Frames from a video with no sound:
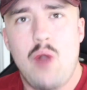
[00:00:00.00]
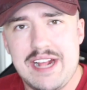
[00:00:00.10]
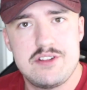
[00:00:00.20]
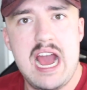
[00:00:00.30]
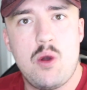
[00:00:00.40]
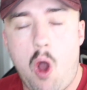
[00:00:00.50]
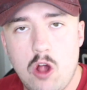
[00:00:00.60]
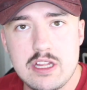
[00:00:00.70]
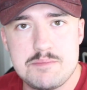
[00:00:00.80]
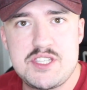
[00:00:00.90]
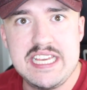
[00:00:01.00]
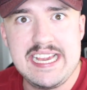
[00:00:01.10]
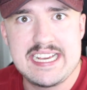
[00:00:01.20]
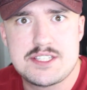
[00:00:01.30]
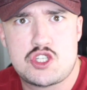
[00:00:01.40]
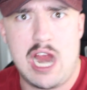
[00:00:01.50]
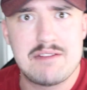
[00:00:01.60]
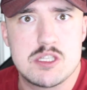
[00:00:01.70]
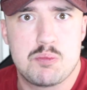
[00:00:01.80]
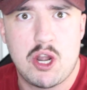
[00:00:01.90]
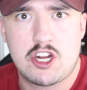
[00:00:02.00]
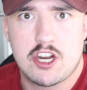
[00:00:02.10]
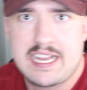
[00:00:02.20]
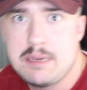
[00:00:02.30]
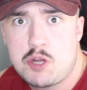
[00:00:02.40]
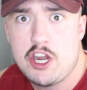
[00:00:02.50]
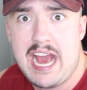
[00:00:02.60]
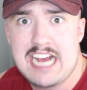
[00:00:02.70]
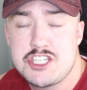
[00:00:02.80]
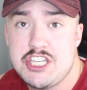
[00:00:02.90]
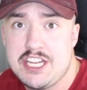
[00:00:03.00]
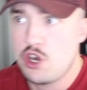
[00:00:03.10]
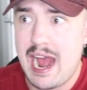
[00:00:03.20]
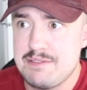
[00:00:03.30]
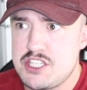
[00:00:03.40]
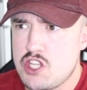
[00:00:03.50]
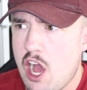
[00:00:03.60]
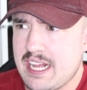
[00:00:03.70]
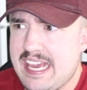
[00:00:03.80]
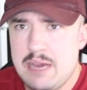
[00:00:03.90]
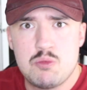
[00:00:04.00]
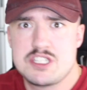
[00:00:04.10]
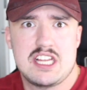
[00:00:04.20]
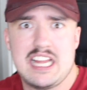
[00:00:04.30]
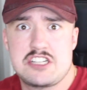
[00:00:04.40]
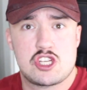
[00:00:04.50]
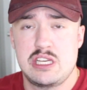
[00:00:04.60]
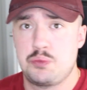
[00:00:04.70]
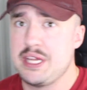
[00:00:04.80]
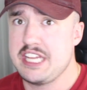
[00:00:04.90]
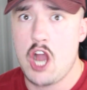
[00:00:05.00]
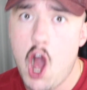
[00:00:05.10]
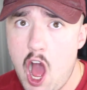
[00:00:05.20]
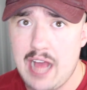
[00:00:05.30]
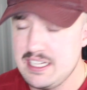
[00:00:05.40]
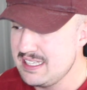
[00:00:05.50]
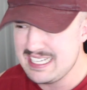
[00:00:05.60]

Right now, all I'm seeing is Travis Barker, Kim Kardashian. Travis thought Kim was allegedly really hot, and